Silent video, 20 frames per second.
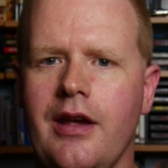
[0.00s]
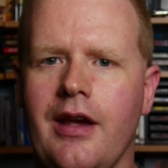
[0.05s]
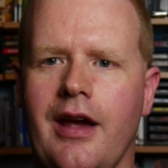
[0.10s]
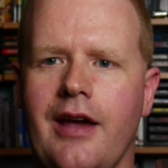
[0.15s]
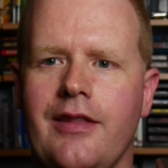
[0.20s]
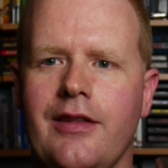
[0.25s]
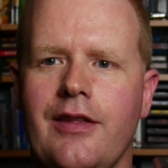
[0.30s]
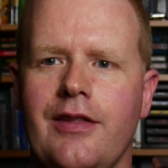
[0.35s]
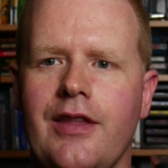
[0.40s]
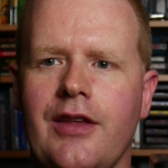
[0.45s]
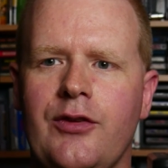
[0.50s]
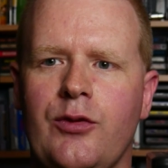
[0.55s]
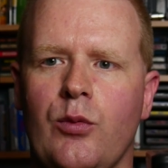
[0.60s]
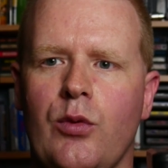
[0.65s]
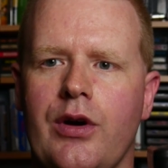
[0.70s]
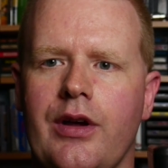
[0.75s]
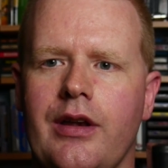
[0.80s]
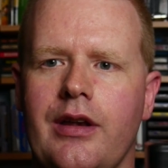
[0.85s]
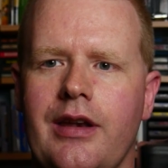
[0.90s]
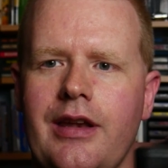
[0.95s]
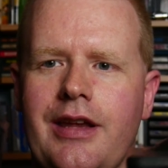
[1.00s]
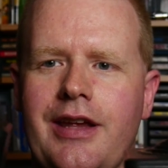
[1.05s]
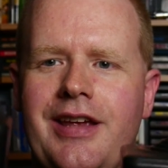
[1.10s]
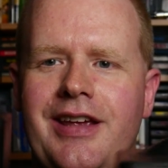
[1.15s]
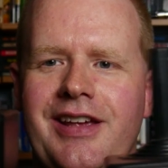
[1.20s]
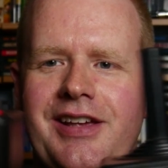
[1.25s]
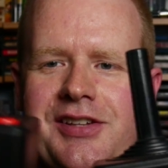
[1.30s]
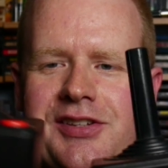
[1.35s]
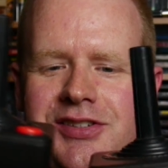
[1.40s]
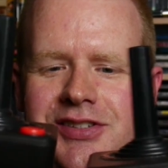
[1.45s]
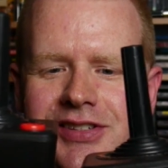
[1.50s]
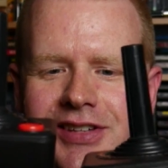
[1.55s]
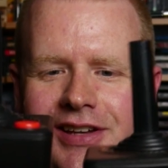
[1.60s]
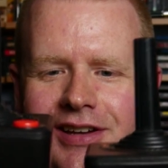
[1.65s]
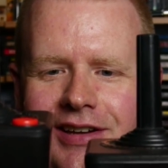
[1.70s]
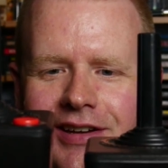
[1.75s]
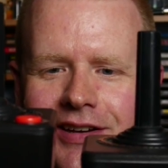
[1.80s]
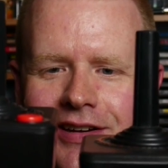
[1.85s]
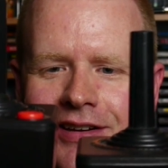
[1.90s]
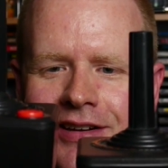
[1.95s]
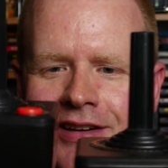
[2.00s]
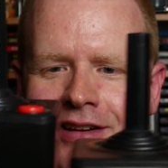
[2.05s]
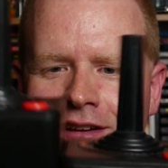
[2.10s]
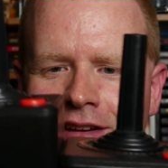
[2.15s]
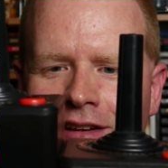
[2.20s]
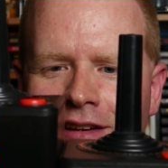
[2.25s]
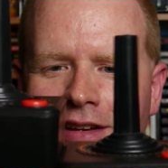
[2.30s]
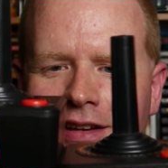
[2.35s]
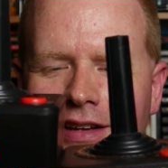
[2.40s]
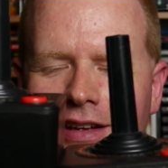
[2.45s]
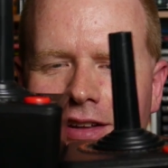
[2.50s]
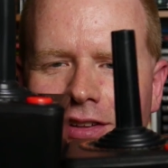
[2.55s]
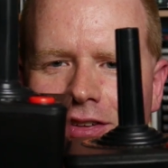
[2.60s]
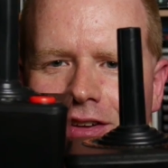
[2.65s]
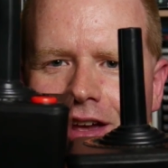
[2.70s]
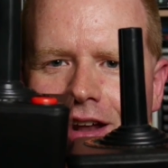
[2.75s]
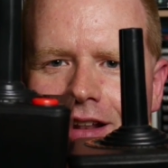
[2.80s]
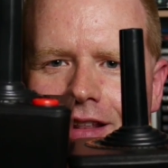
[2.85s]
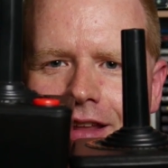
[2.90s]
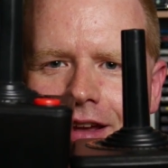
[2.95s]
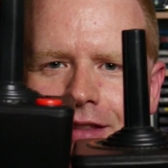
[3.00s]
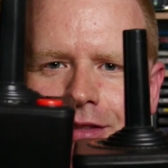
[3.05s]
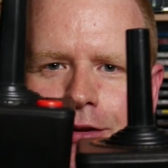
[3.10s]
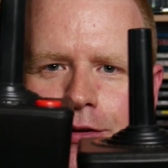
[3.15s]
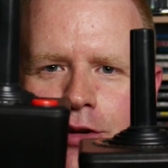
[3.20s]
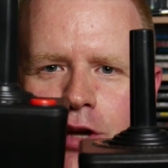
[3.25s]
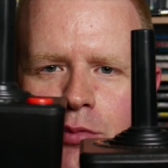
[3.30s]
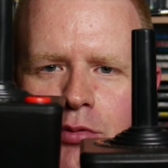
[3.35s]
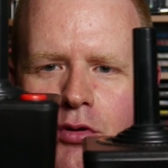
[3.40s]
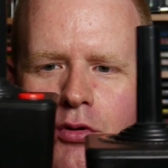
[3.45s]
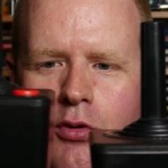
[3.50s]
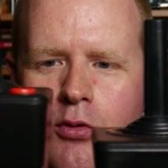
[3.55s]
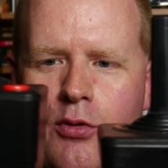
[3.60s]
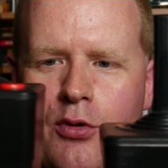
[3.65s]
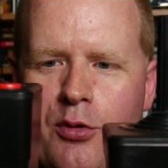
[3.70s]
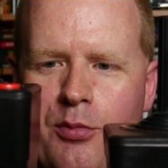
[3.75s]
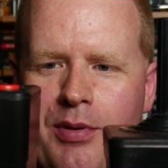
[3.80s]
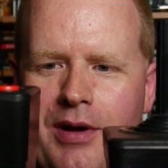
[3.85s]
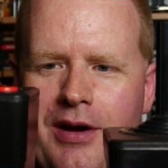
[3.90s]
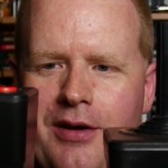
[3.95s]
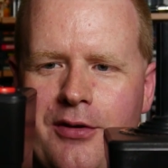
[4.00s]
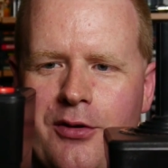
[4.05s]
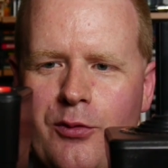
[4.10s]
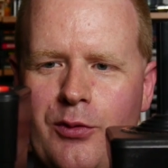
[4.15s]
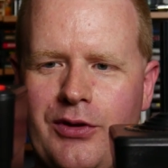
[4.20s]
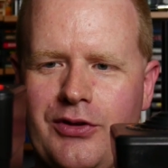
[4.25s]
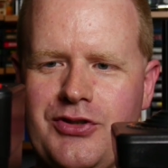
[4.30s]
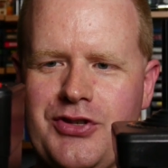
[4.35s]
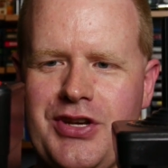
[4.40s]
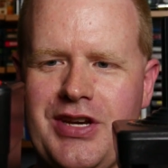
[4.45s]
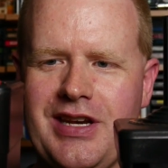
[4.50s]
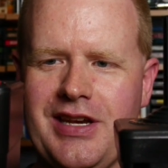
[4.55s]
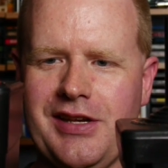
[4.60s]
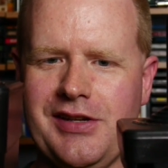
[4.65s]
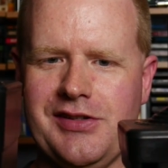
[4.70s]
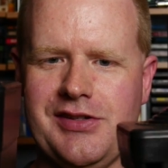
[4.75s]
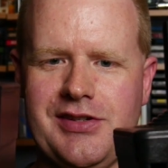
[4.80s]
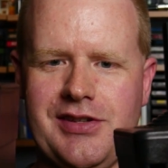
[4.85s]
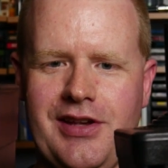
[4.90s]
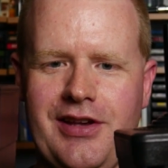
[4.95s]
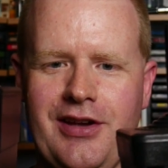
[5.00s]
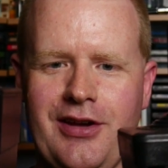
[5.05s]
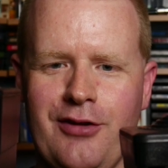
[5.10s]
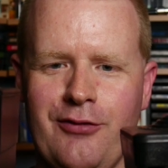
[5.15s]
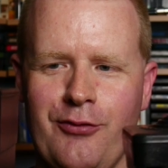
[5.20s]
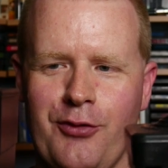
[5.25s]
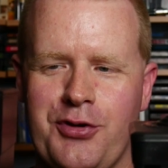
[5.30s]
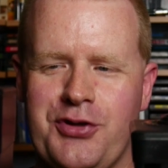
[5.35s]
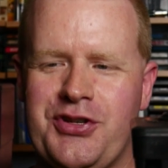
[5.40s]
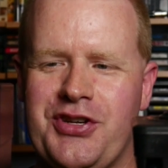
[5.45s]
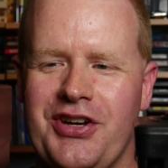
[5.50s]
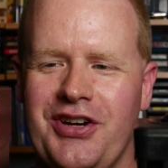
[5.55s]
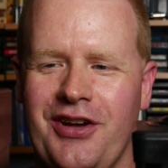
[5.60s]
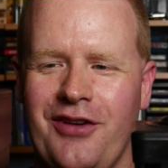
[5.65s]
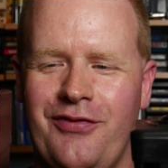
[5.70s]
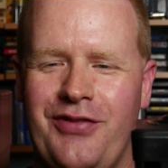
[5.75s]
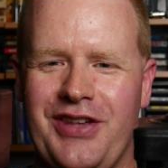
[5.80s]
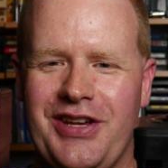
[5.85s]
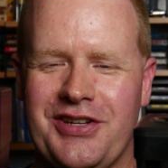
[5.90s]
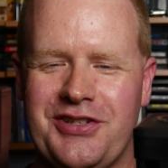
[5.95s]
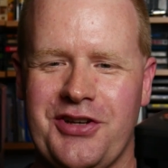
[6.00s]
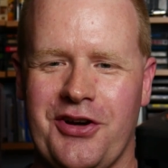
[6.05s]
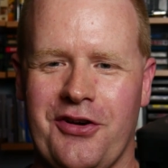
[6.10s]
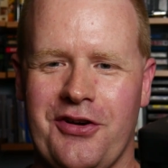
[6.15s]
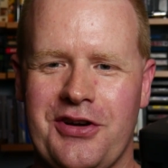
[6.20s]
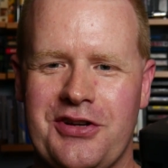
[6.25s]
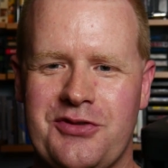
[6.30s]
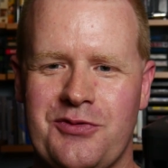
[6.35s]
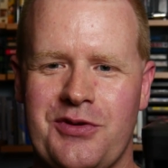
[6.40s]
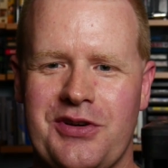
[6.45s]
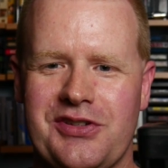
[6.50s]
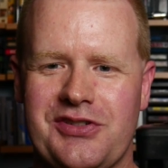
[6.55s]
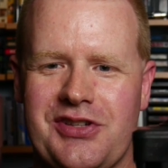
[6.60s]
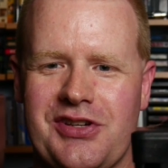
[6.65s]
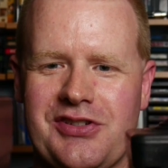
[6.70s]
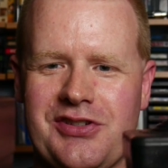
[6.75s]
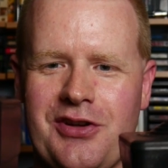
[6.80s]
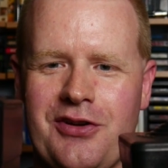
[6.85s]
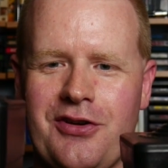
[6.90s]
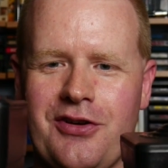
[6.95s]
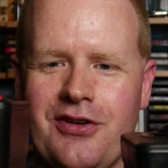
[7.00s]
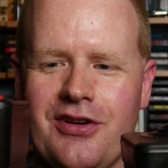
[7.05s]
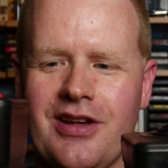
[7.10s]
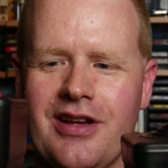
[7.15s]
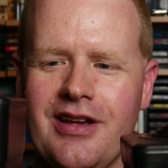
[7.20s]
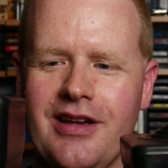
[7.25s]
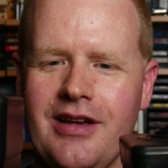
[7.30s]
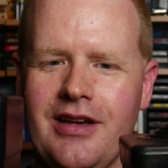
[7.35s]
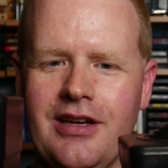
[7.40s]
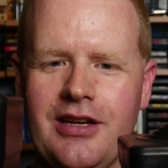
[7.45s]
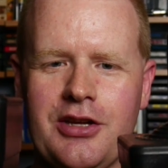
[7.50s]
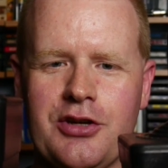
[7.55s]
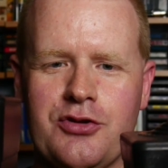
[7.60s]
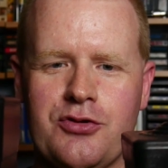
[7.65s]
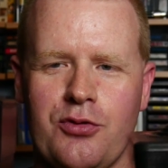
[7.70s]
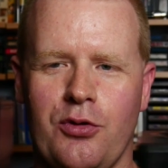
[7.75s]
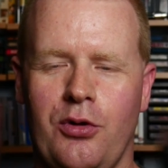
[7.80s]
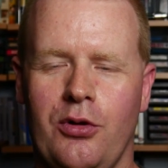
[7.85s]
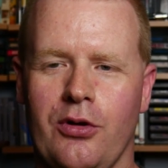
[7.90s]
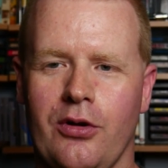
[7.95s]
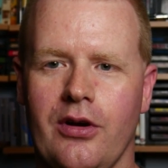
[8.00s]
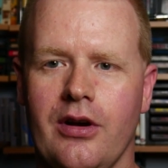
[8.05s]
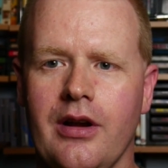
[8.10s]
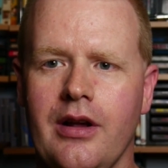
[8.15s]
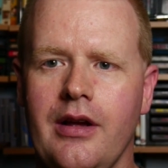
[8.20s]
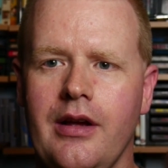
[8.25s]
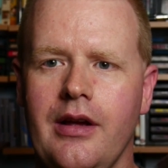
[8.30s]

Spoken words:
And then this one is it's kind of like the double quarter pounder with cheese version of the Atari 2600 controller.